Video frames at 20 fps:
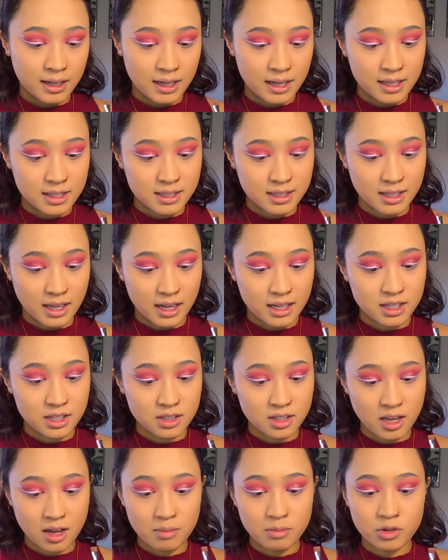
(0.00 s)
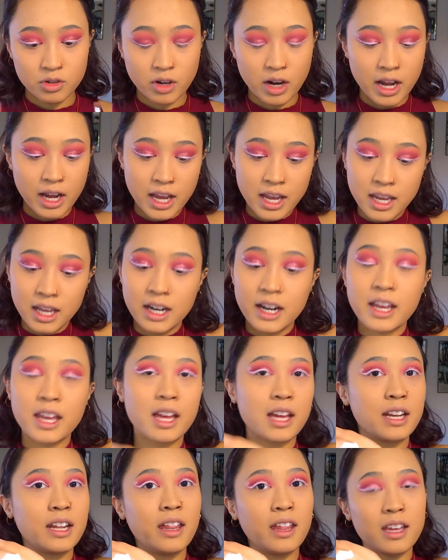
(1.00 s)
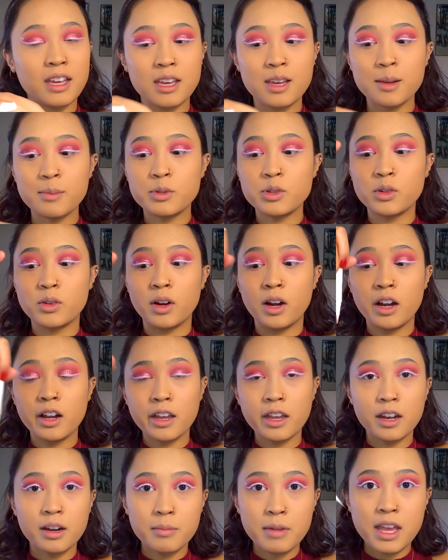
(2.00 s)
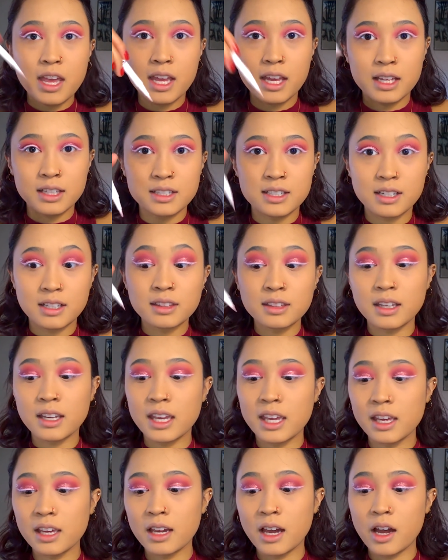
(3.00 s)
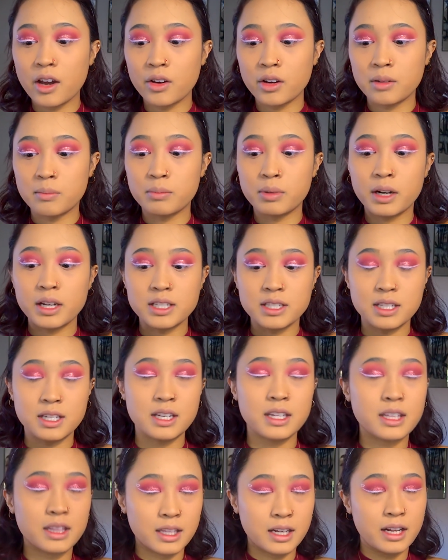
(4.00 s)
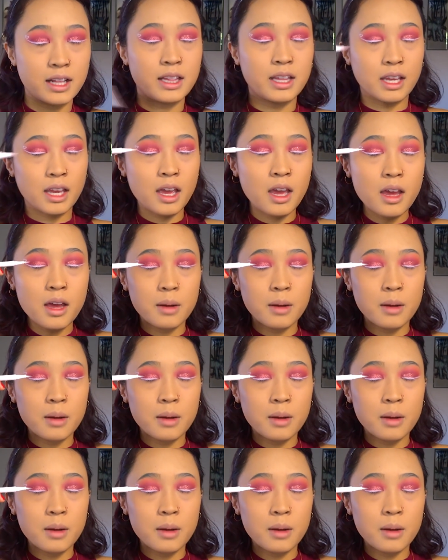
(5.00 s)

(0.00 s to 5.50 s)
it's like just kept drying, and I had to like keep drawing it on my hand to get the ink out and pressing, and then I like